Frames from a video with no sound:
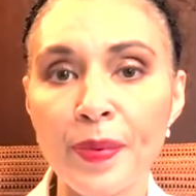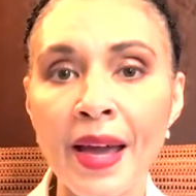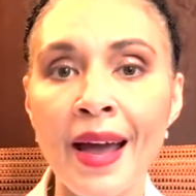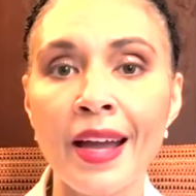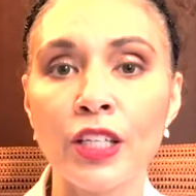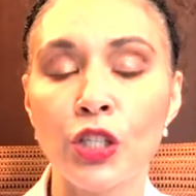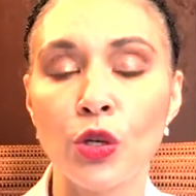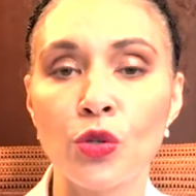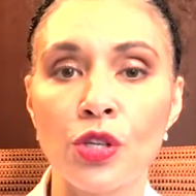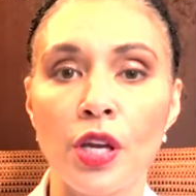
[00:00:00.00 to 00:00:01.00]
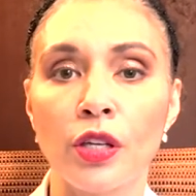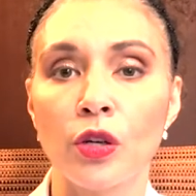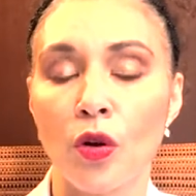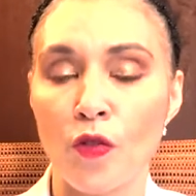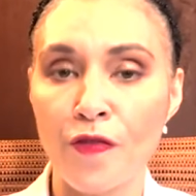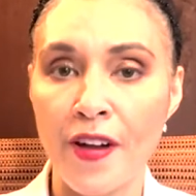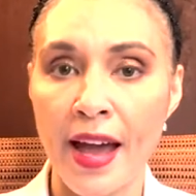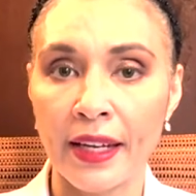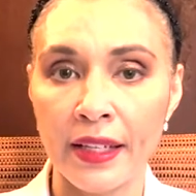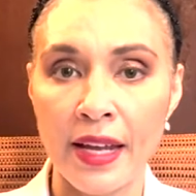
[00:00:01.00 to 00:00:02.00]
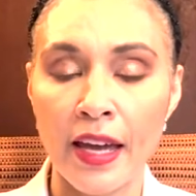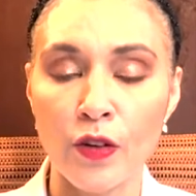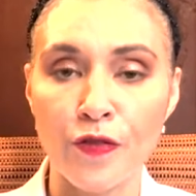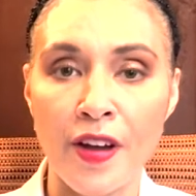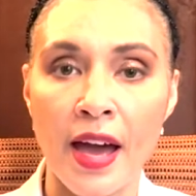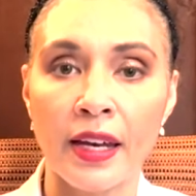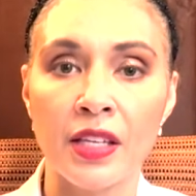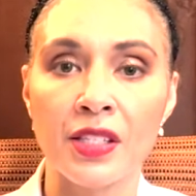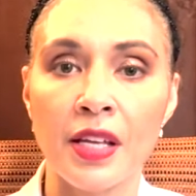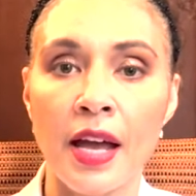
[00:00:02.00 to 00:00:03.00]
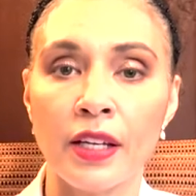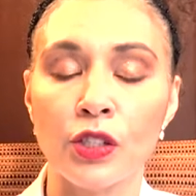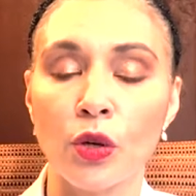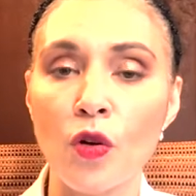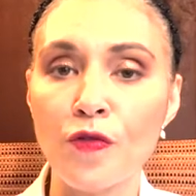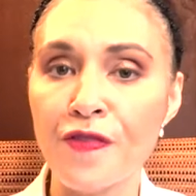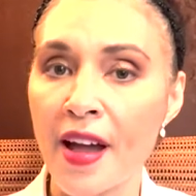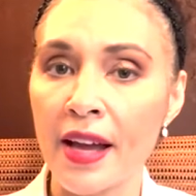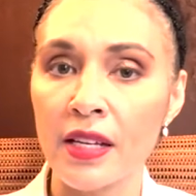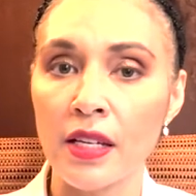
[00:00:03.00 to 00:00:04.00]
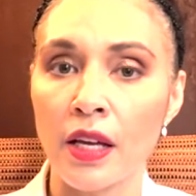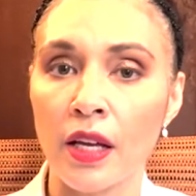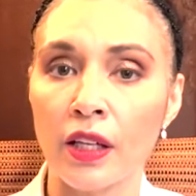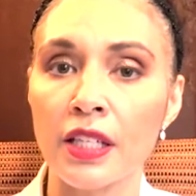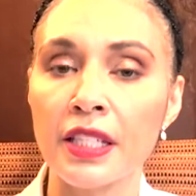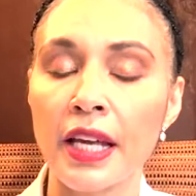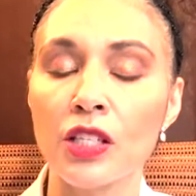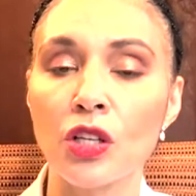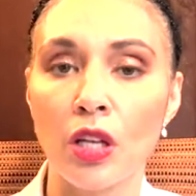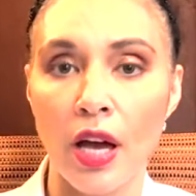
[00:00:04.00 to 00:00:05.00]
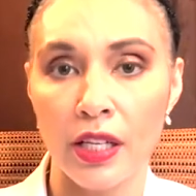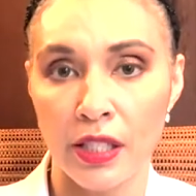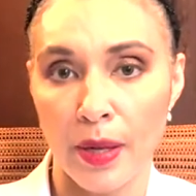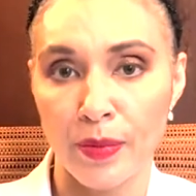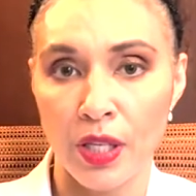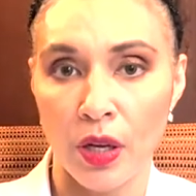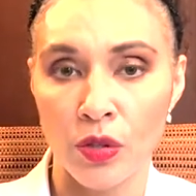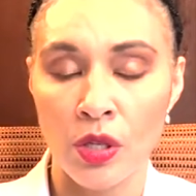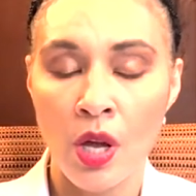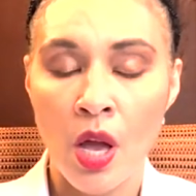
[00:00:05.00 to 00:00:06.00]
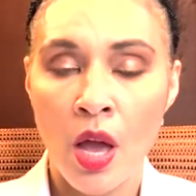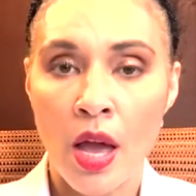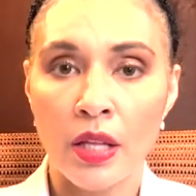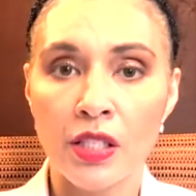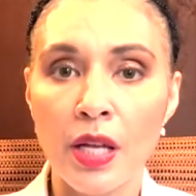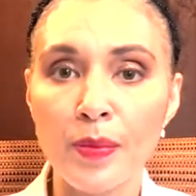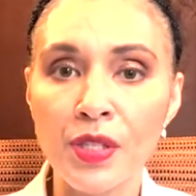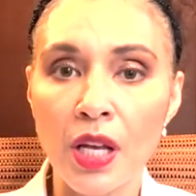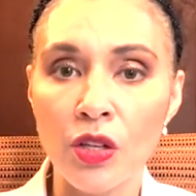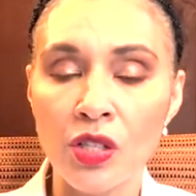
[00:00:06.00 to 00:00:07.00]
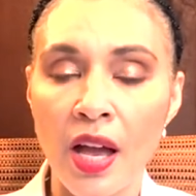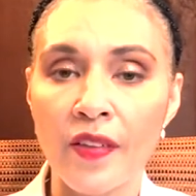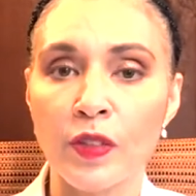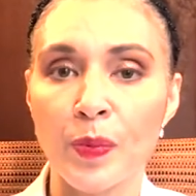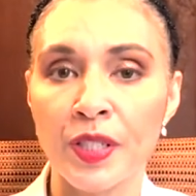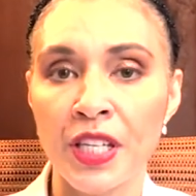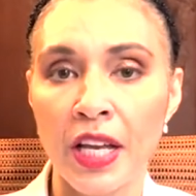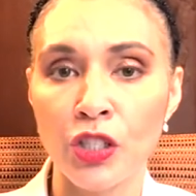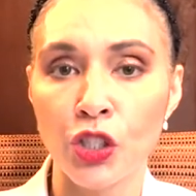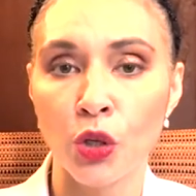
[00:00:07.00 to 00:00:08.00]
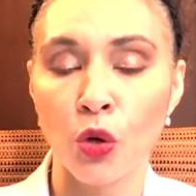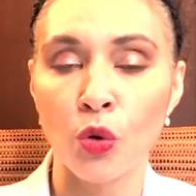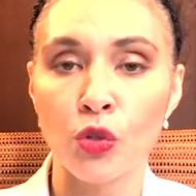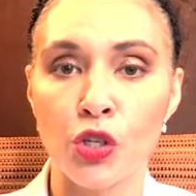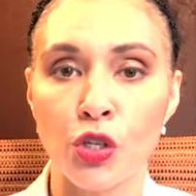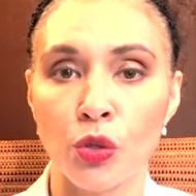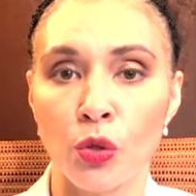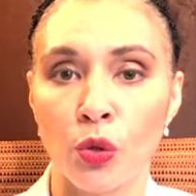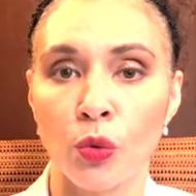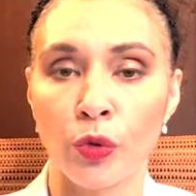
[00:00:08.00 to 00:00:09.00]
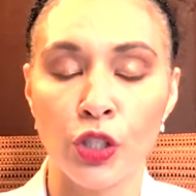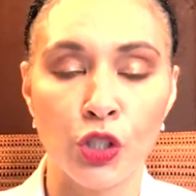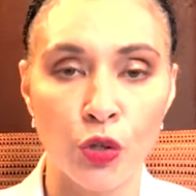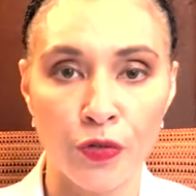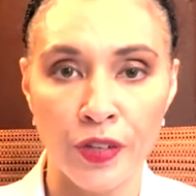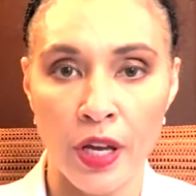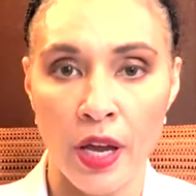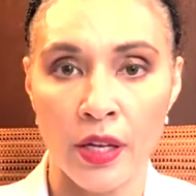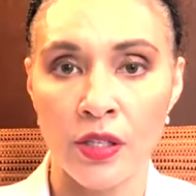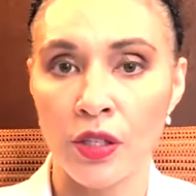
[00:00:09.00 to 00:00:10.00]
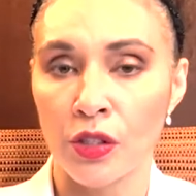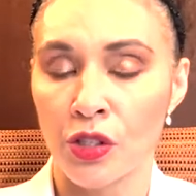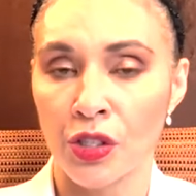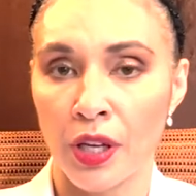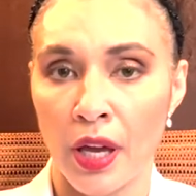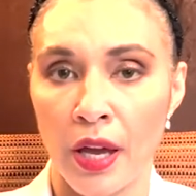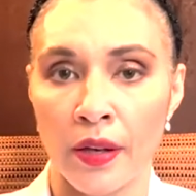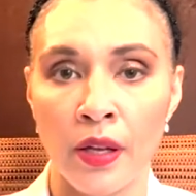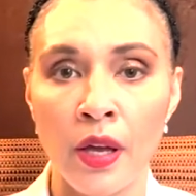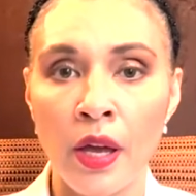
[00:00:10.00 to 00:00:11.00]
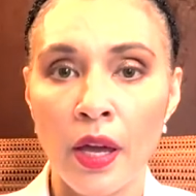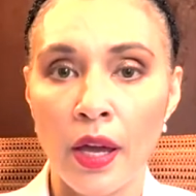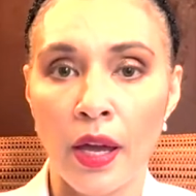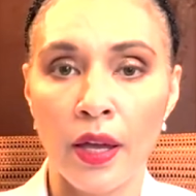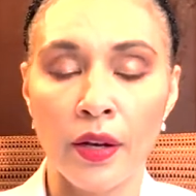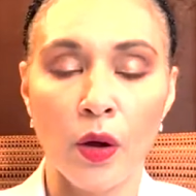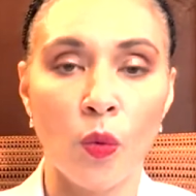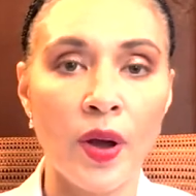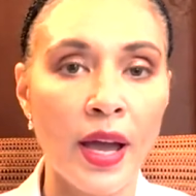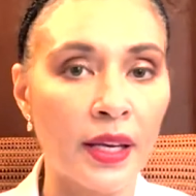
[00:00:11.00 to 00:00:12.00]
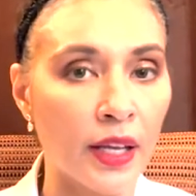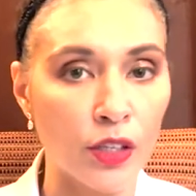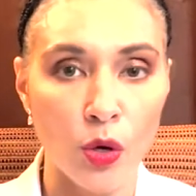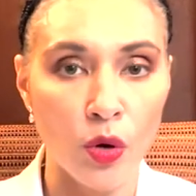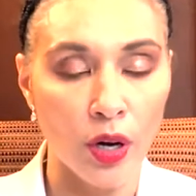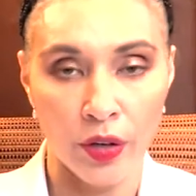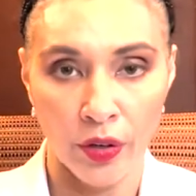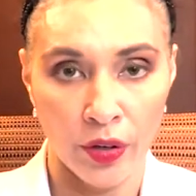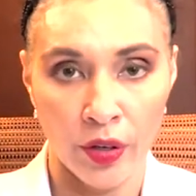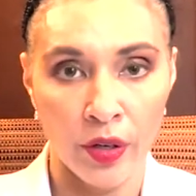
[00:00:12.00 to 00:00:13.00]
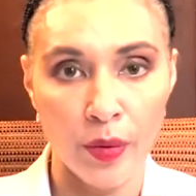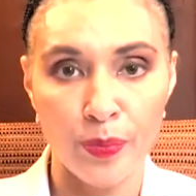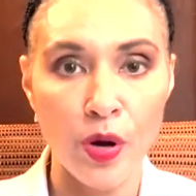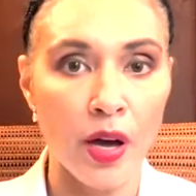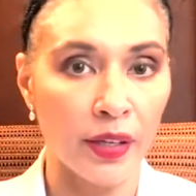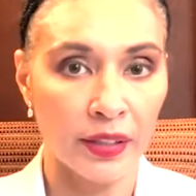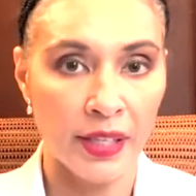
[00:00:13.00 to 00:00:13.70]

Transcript: behind using your own fat and nanofat is that your own fat contains a lot of stem cells, and stem cells have the potential to rejuvenate the skin in a way that no other product